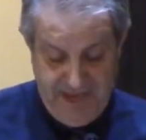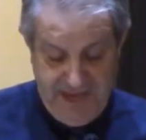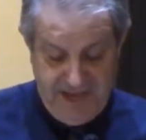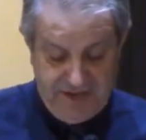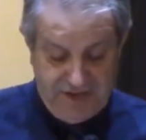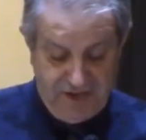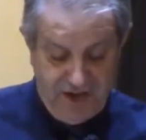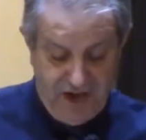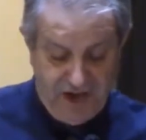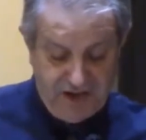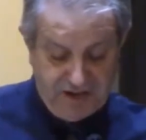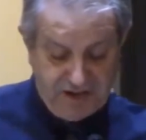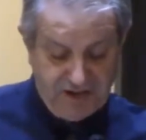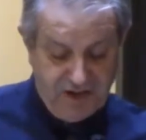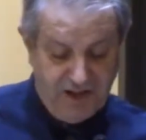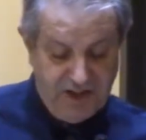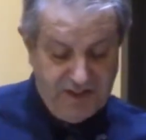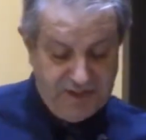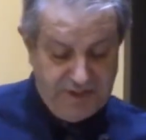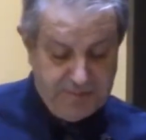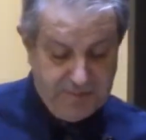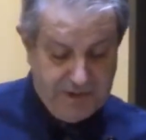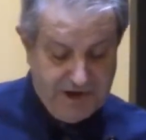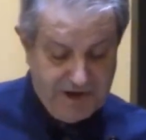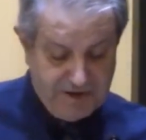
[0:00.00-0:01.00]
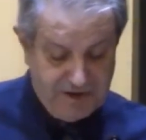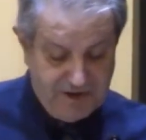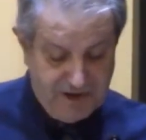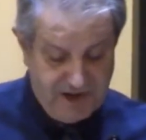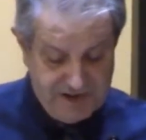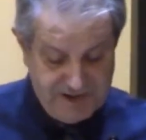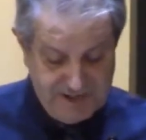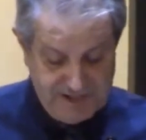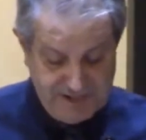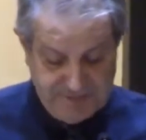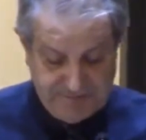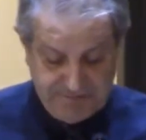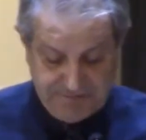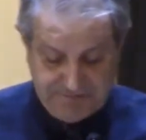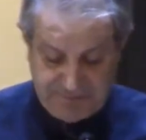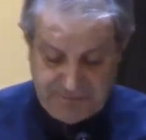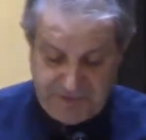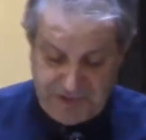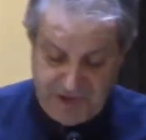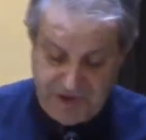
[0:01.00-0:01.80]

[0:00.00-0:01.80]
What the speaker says: and God called them out on it.